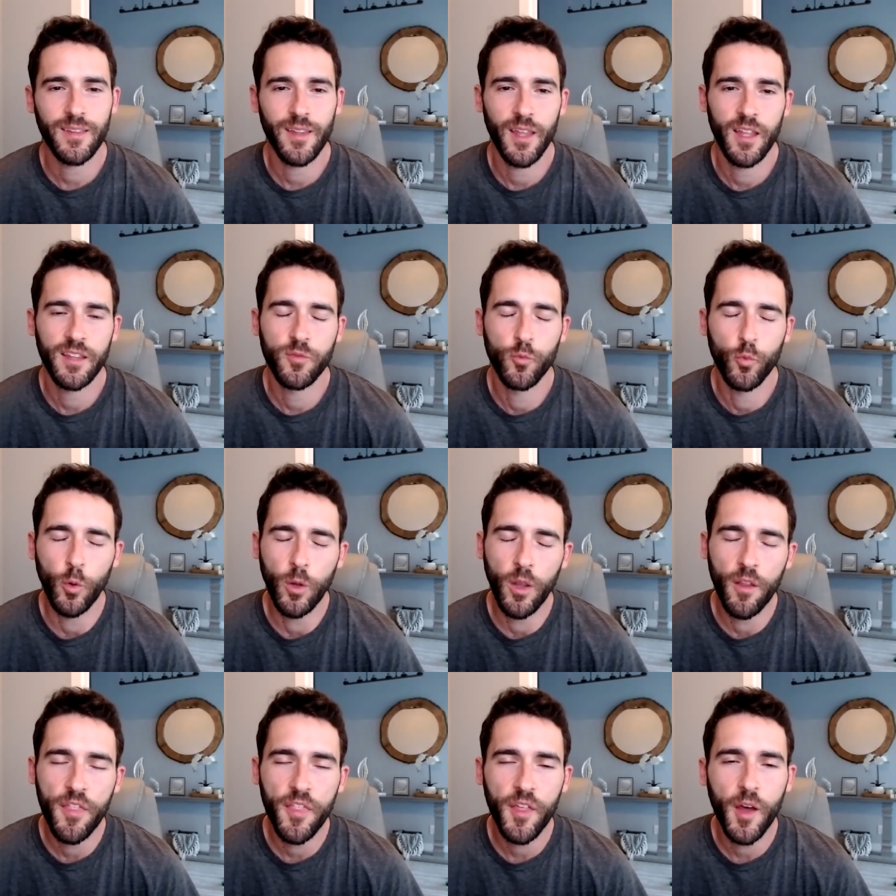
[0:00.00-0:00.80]
It's
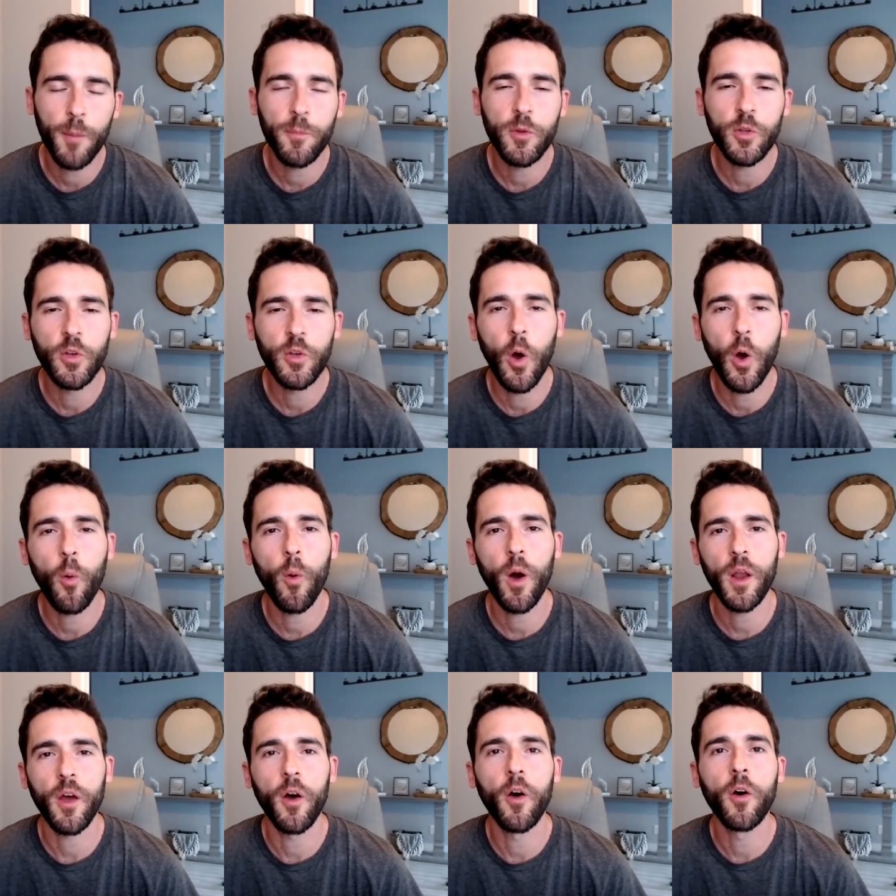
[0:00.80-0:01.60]
rule of thumb, you don't
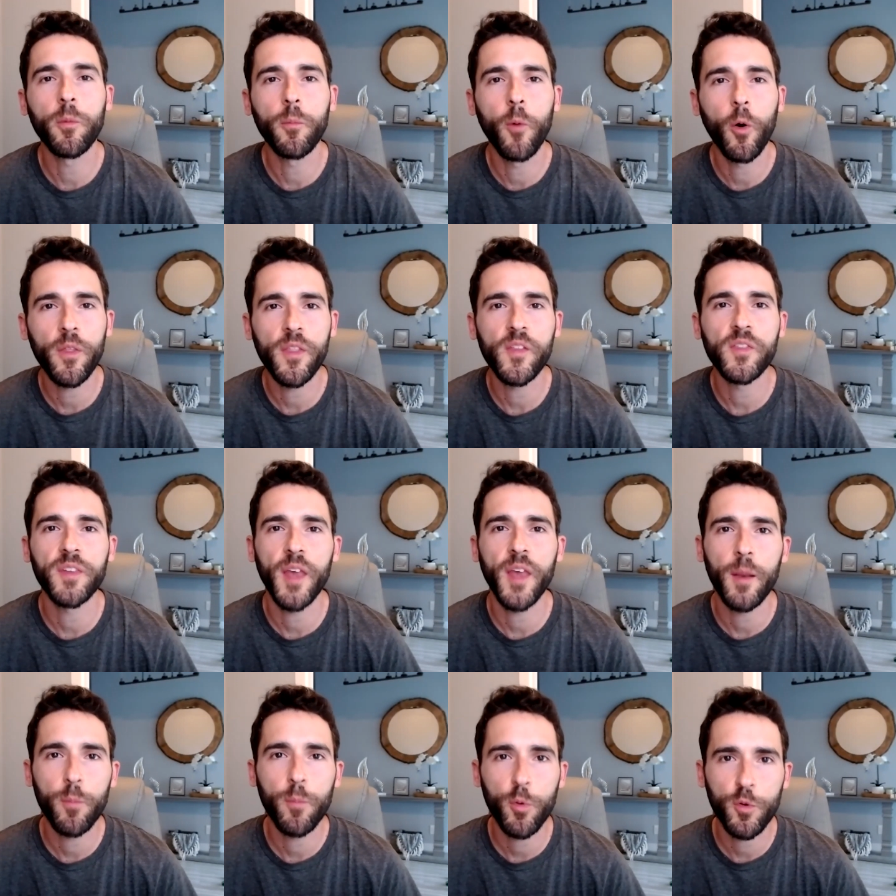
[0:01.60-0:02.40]
want to own more than
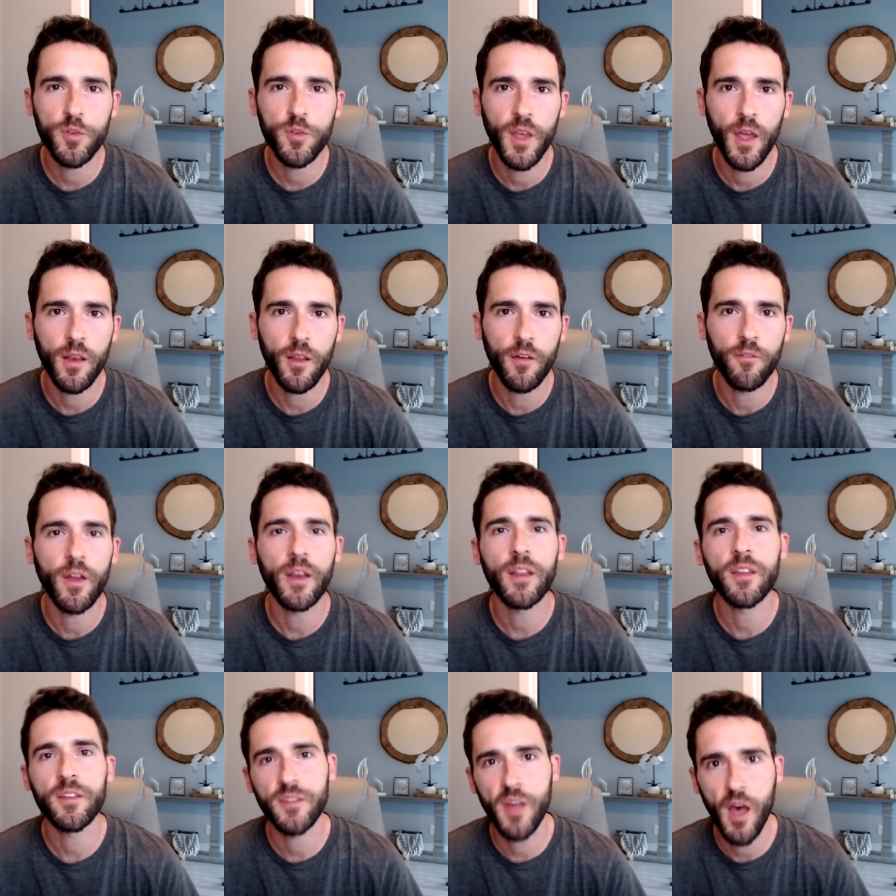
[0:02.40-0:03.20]
10% of
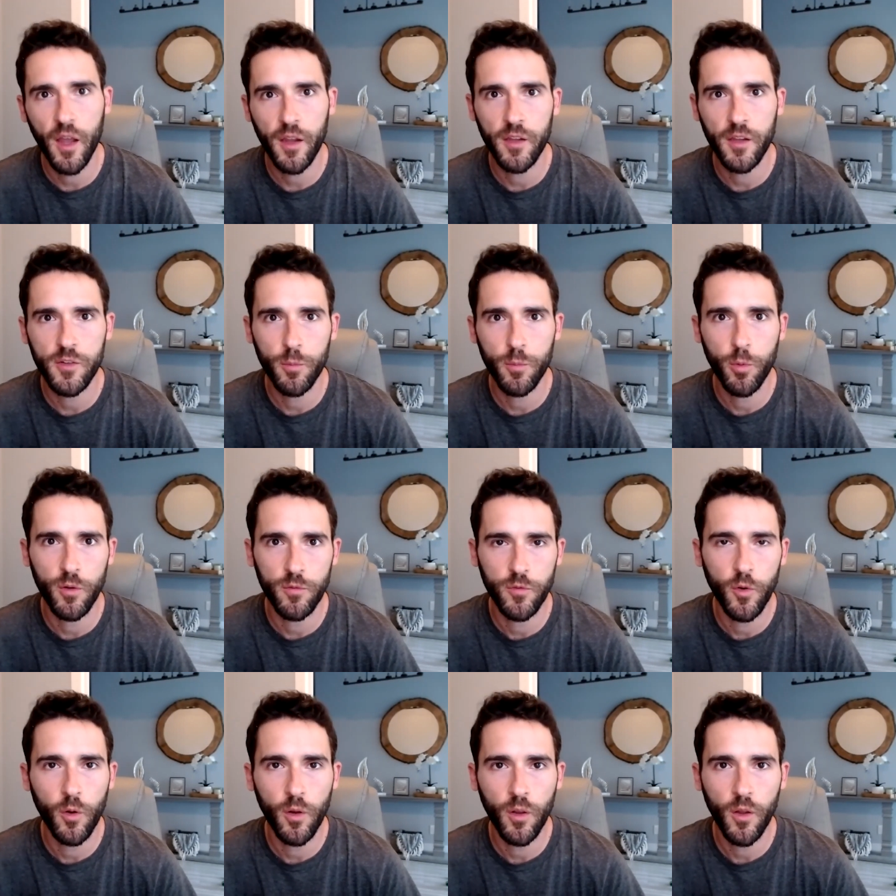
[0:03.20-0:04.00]
any stock in your
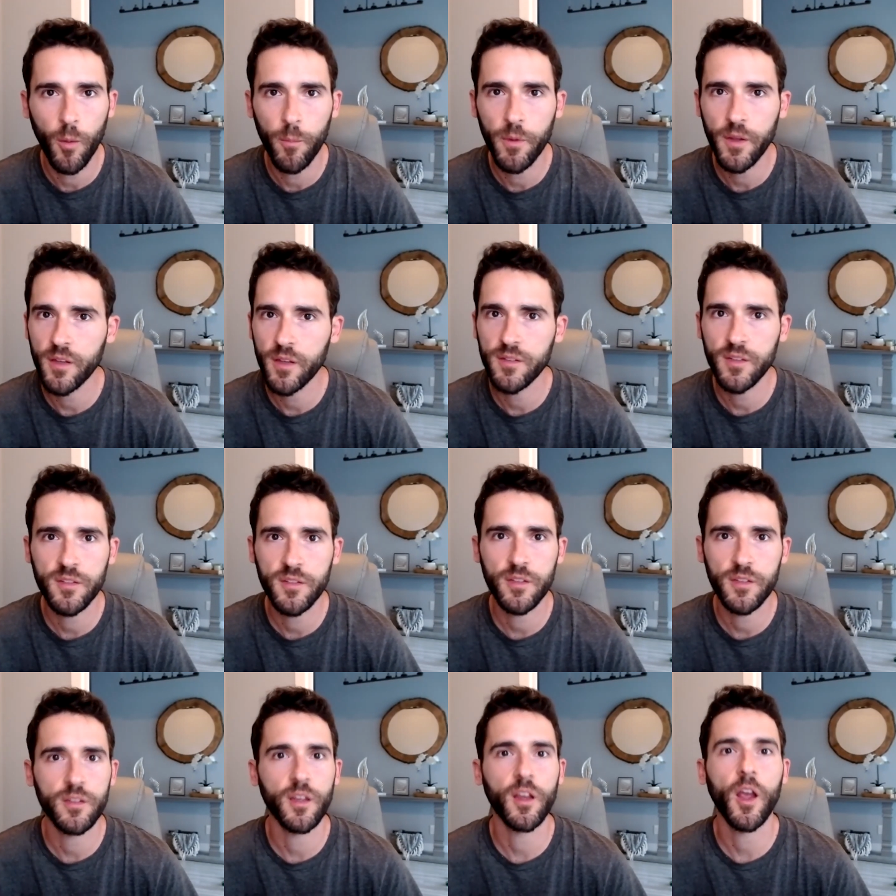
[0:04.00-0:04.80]
portfolio because it's
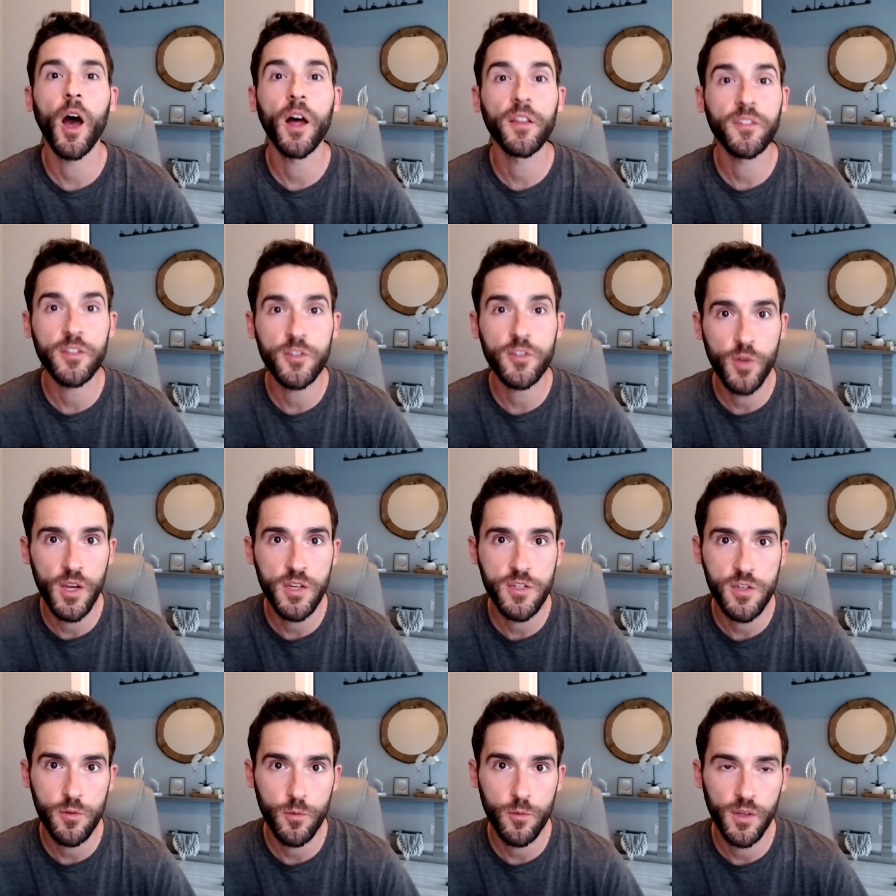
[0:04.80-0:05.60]
just a
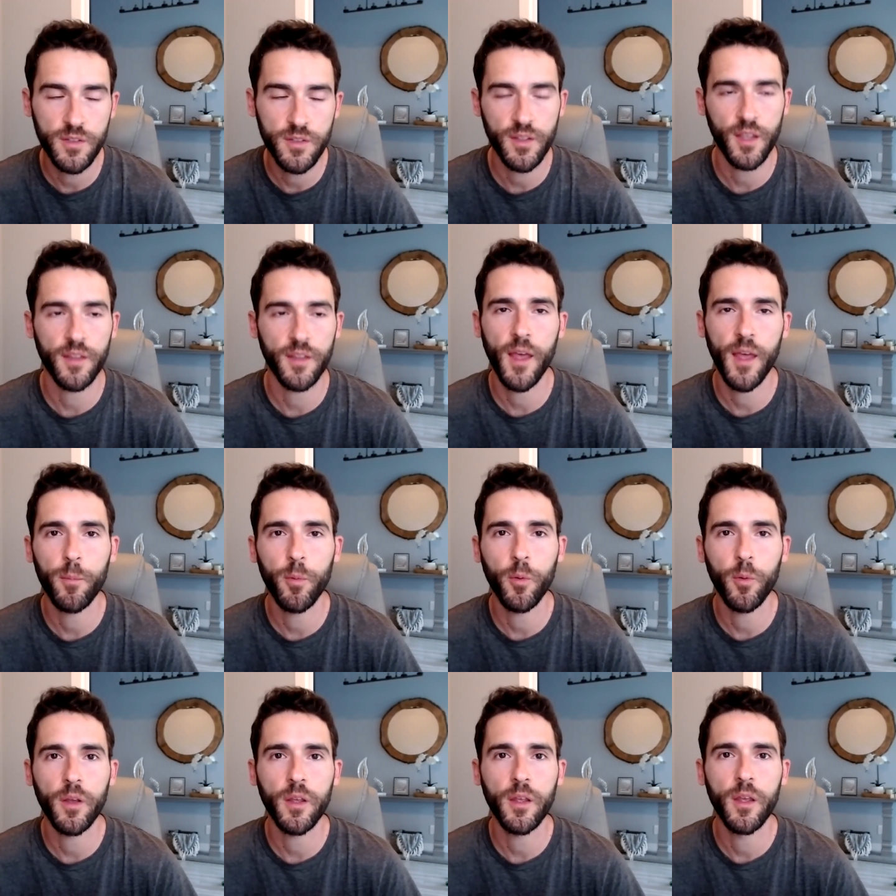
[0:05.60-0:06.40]
concentration risk at that
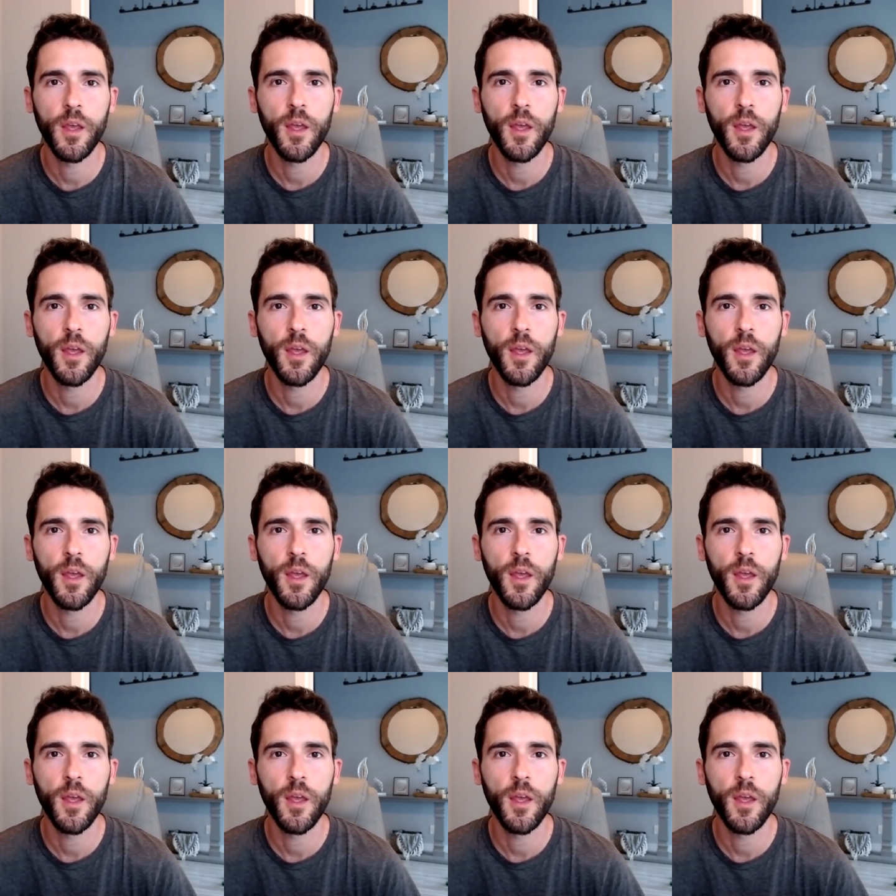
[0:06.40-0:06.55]
point.